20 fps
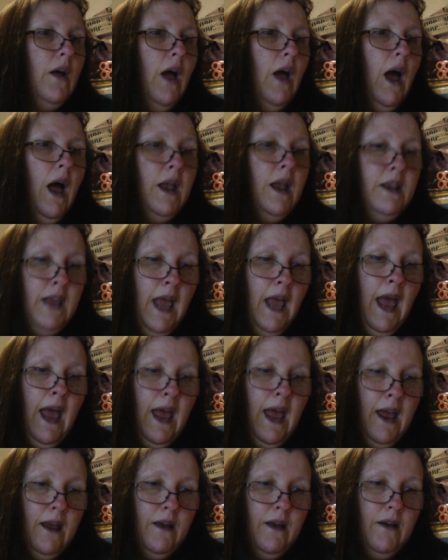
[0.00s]
And
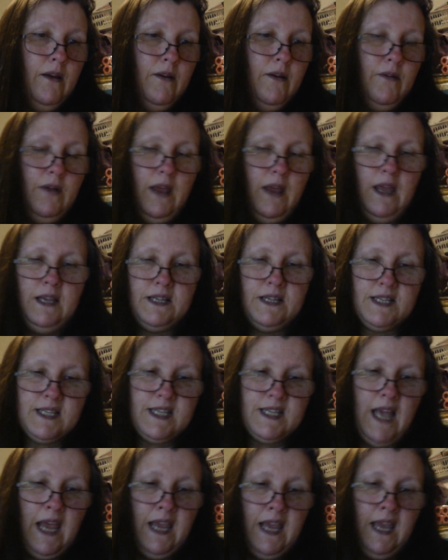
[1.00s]
yet it's
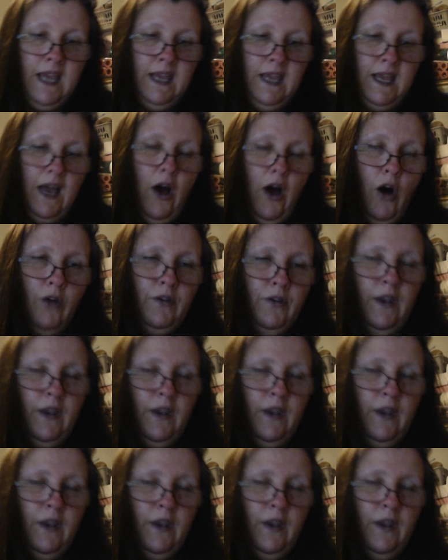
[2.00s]
saying on